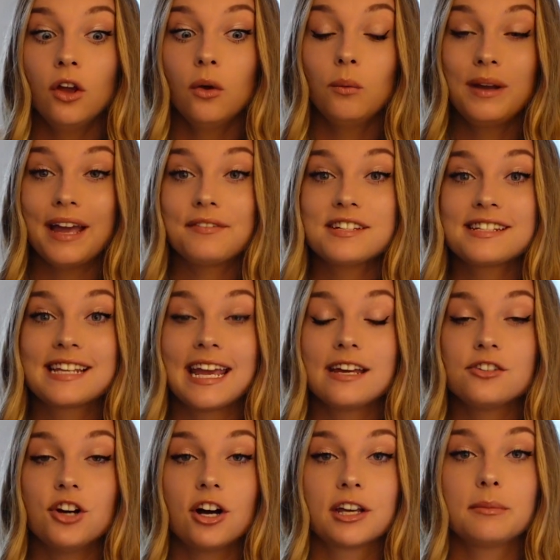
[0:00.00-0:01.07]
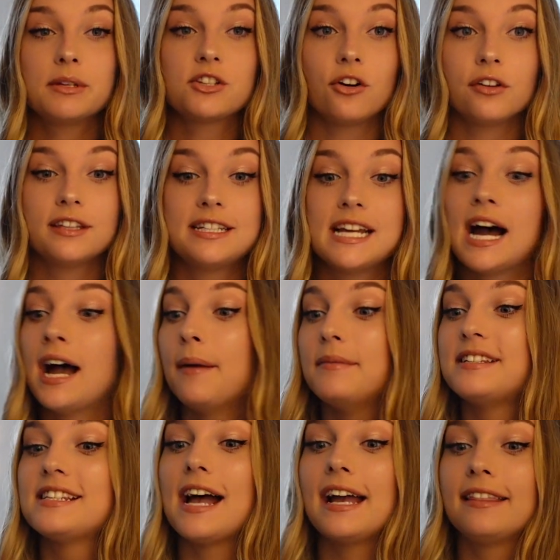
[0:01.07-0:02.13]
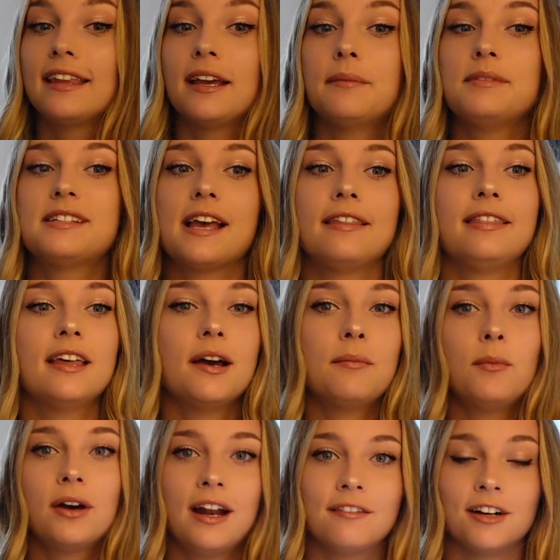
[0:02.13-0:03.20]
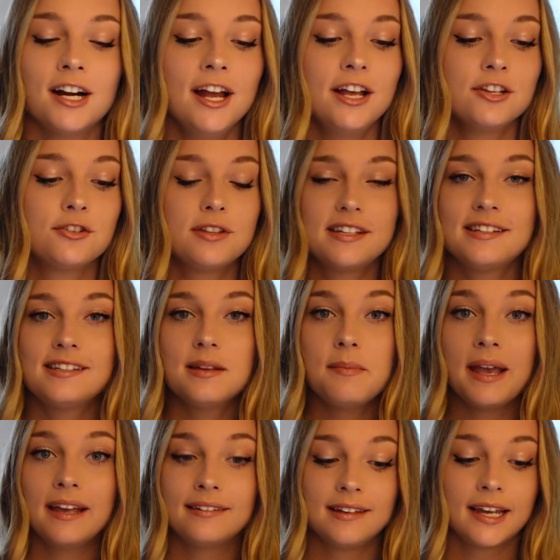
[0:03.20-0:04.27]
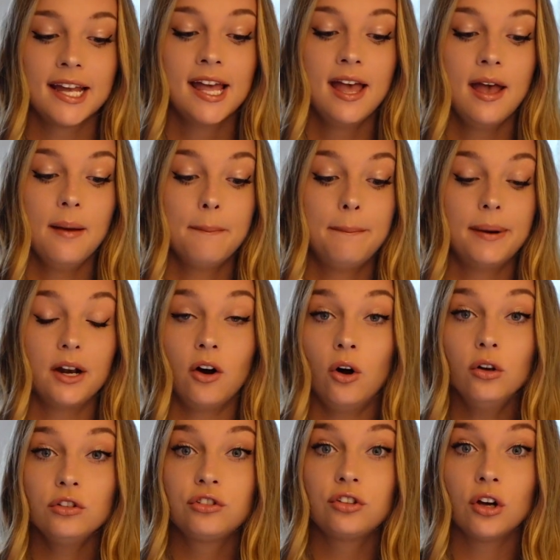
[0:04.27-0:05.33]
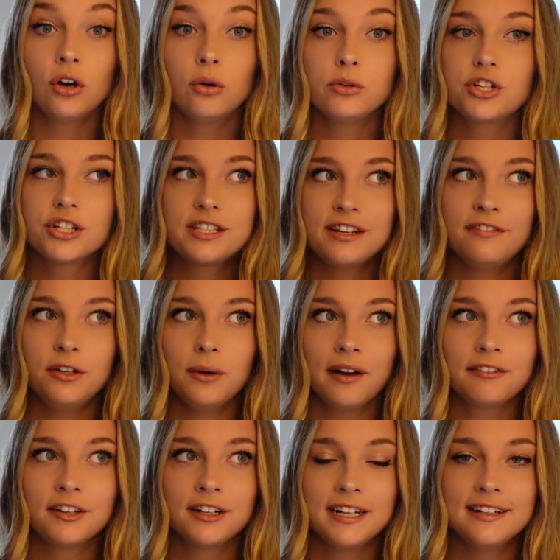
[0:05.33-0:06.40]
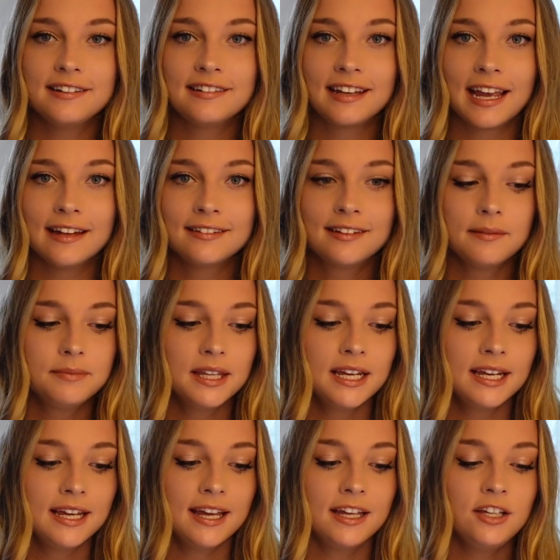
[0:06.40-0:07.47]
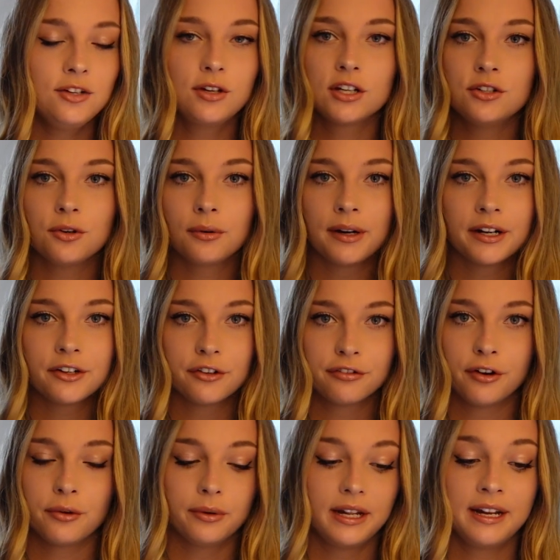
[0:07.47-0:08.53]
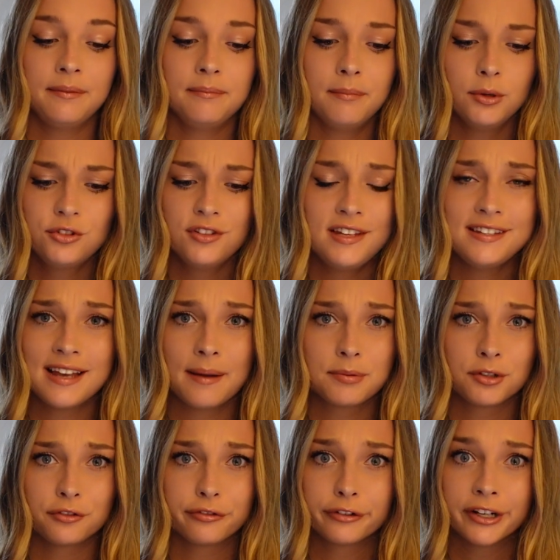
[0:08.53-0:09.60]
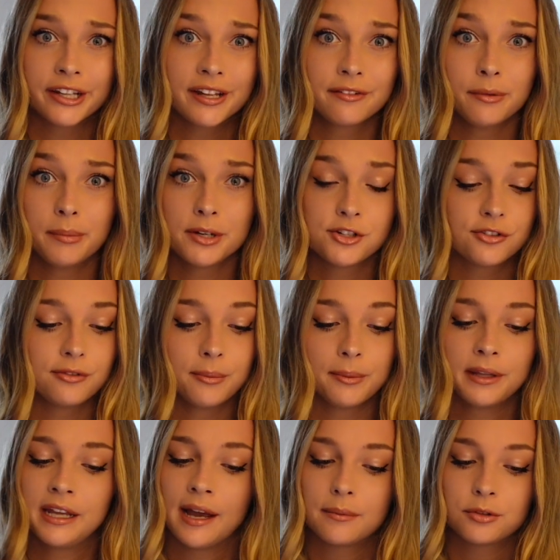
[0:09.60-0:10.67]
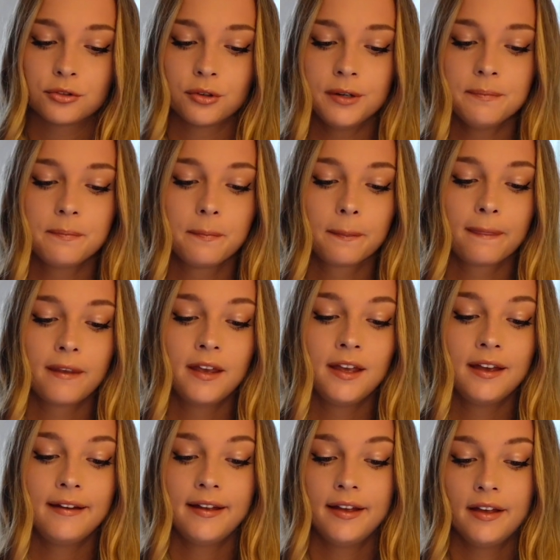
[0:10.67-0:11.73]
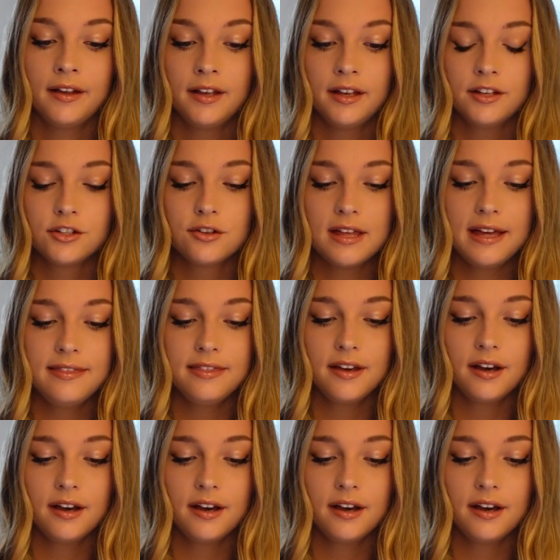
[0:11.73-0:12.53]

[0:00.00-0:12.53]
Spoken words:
we have to scan documents all the time, sign them, send them, whatever. So this is amazing. But also, just if you ever need to scan something, you can do it right on your phone. And most of these apps are free. They have a bunch of them on the App Store. So then